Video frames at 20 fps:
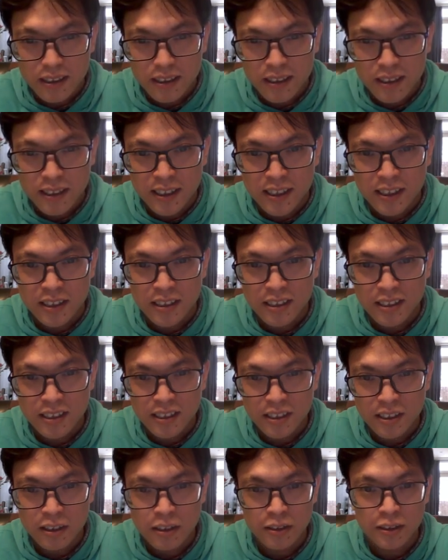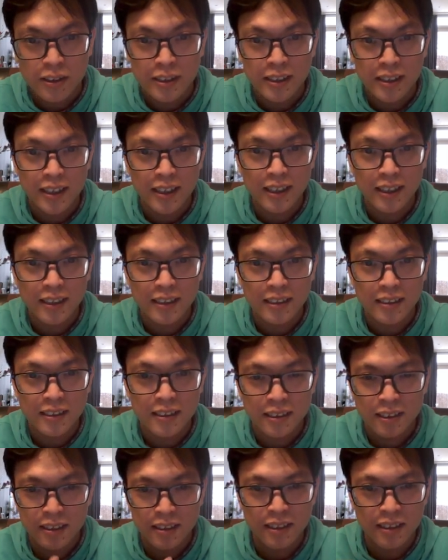He's not using
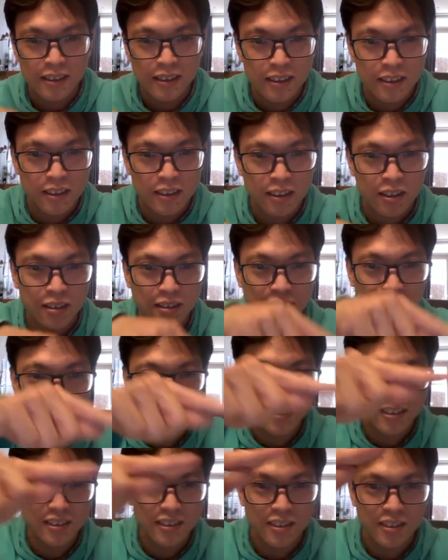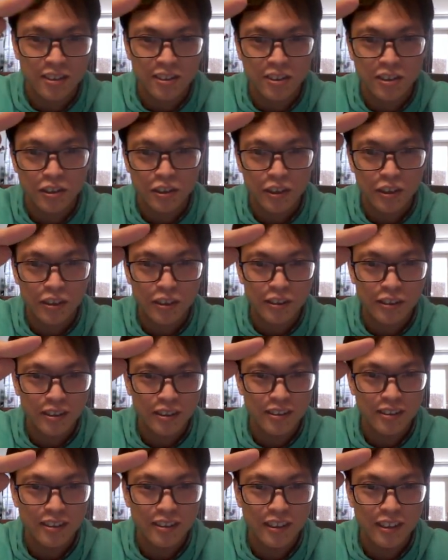the turn
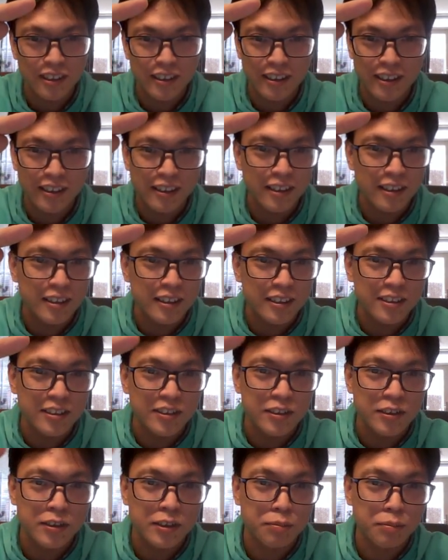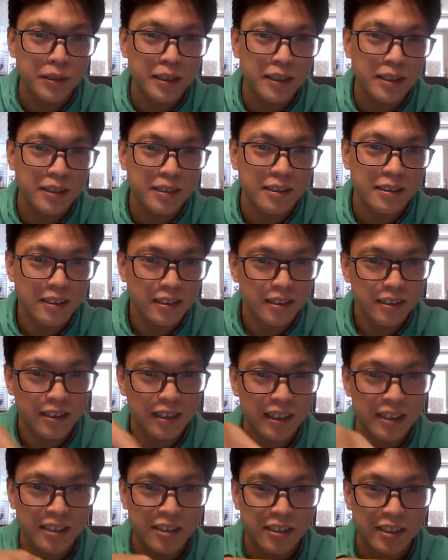to spin.
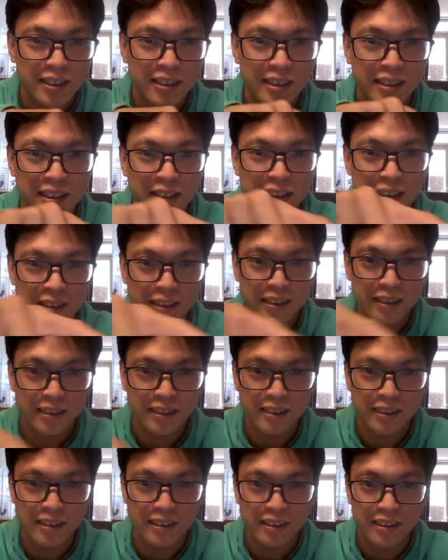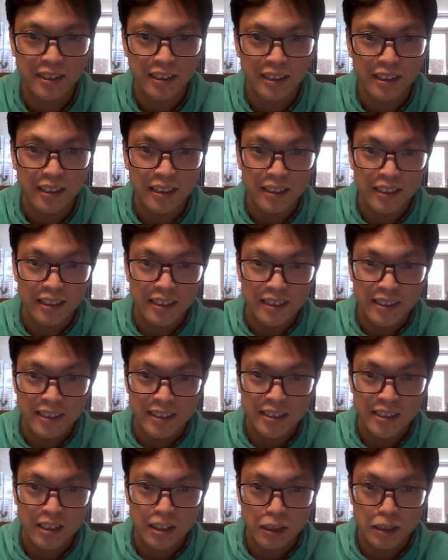As you can see, he
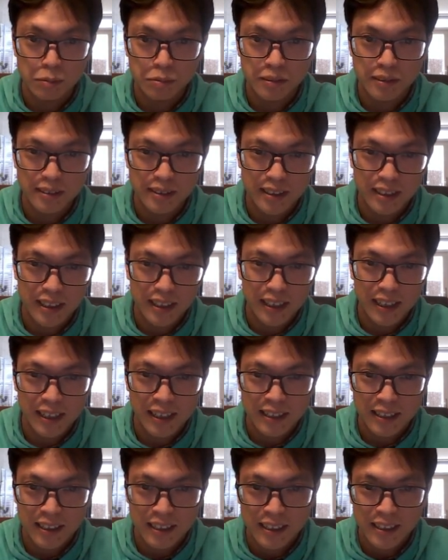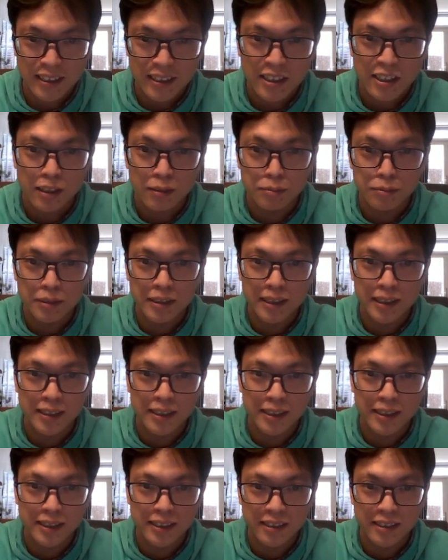stops and then he jumps and he